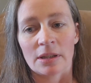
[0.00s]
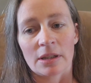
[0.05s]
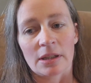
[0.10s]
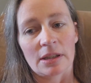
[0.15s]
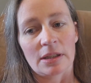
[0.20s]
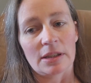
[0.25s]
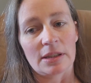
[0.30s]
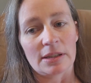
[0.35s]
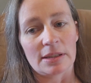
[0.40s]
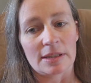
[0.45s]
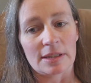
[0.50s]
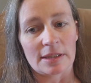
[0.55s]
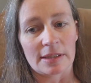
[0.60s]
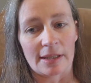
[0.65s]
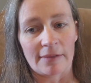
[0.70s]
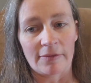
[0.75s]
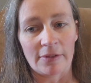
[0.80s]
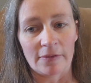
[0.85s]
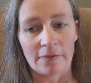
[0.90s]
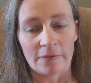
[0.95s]
I did
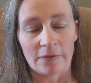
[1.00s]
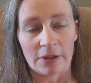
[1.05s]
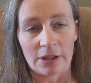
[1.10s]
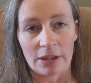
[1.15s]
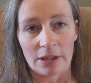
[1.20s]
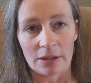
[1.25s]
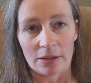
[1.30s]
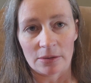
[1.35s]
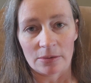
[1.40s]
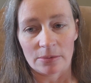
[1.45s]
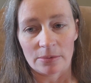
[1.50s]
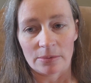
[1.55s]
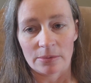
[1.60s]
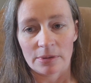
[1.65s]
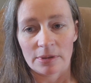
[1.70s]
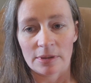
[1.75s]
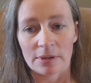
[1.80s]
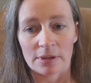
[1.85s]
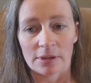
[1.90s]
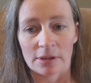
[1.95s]
7
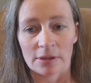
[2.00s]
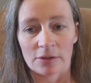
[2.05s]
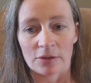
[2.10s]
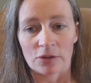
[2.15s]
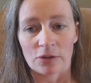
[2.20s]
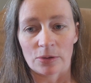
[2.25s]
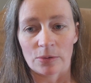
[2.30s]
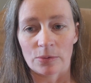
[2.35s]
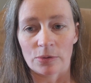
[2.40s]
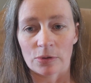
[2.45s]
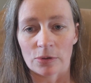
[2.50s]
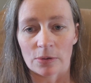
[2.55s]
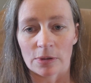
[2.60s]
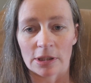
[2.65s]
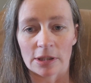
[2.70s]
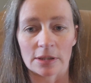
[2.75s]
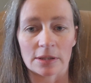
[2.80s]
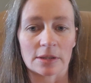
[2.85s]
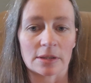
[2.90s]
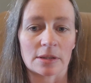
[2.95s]
videos, 2
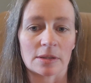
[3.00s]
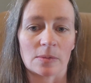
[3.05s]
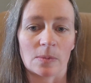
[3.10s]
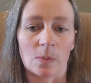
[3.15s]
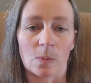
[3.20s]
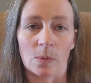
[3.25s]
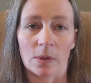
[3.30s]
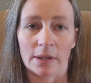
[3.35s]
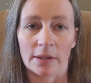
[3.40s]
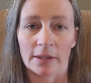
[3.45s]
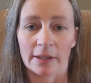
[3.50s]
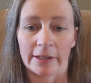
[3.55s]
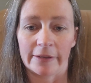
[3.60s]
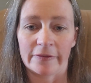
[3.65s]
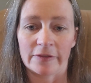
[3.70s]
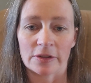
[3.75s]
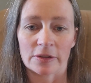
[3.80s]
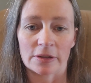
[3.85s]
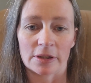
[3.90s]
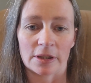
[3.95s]
shorts, 1
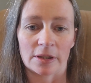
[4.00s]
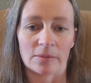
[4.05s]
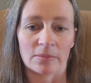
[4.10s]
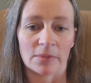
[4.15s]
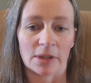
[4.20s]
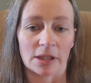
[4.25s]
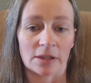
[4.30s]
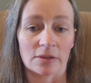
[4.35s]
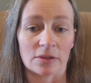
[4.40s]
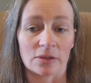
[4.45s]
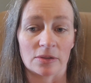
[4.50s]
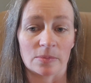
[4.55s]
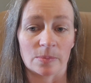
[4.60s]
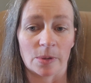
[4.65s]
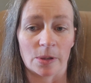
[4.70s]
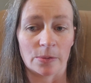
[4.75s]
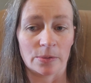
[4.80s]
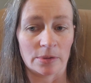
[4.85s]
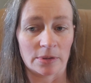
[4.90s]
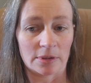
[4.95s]
live stream, and 2
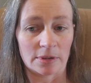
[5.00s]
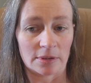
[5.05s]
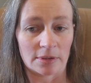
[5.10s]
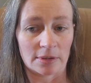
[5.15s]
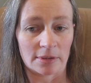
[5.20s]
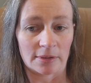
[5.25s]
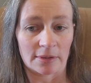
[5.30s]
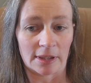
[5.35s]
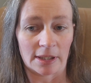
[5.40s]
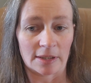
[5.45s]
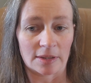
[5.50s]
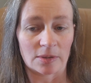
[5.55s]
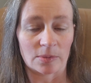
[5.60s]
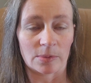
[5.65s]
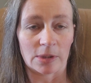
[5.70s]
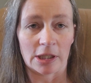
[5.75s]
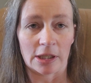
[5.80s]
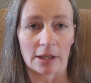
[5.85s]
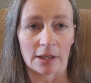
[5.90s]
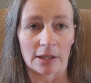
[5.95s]
posts. Last
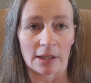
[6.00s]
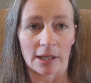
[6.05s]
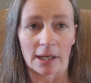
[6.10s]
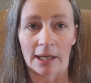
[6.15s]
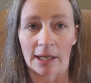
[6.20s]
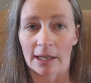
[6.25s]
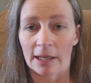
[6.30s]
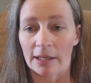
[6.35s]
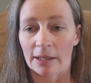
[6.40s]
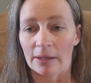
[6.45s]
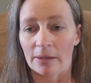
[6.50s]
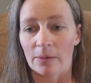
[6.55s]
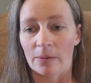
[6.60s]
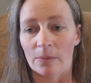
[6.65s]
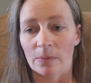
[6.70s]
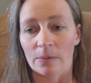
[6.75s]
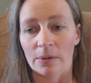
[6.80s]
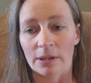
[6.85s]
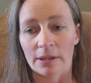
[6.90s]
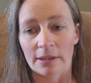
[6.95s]
week I had
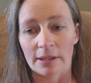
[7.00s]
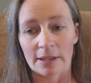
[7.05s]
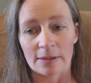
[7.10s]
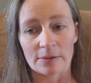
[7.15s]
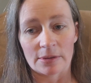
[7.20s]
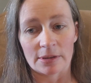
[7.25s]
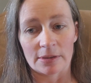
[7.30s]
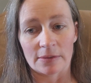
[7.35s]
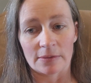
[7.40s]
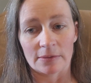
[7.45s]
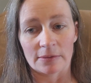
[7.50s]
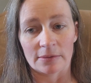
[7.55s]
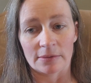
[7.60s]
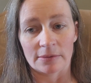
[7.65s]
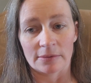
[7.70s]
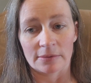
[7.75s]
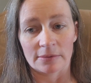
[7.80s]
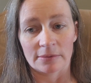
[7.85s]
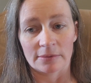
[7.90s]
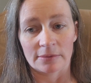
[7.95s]

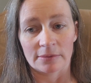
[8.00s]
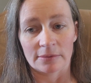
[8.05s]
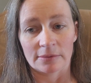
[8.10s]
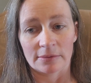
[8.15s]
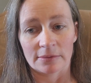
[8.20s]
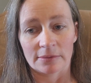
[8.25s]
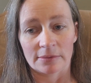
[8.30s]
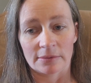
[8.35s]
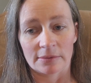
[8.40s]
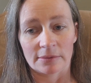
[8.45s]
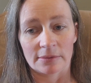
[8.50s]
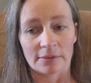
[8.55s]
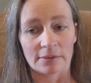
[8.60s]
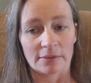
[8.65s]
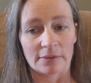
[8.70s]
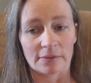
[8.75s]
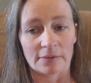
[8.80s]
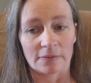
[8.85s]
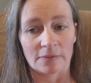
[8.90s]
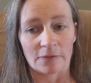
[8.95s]

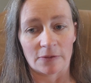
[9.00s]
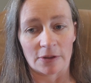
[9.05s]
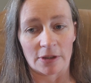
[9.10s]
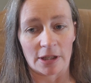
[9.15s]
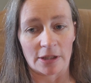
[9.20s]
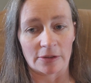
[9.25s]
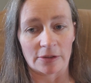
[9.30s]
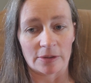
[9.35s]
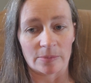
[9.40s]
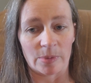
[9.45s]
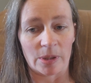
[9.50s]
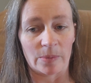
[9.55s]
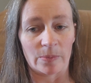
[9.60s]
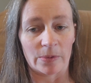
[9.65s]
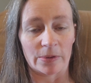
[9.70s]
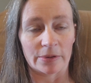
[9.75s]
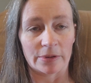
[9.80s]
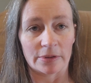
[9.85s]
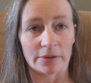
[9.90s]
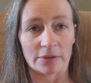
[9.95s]
1,400
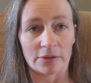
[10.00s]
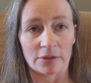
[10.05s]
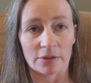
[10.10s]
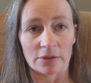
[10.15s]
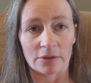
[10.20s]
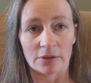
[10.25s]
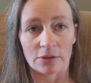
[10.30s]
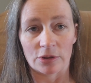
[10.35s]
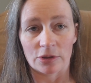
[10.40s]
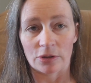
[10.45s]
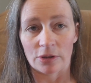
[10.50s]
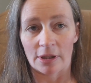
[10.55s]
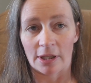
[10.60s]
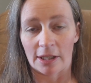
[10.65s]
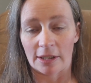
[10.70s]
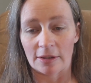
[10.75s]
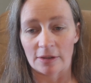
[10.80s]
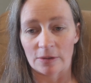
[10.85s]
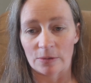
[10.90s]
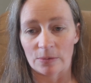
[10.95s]
people
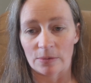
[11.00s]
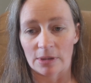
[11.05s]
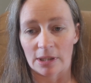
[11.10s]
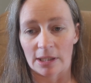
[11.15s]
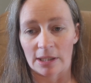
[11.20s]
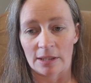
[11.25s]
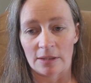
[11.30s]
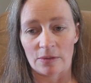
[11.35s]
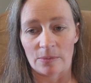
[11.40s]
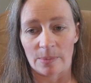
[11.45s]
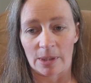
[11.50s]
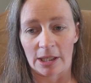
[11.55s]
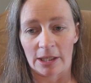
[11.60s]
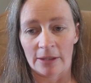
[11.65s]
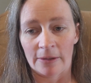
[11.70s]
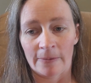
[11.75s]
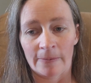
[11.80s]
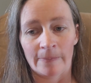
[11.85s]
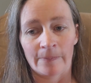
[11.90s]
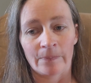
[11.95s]
that tuned into me.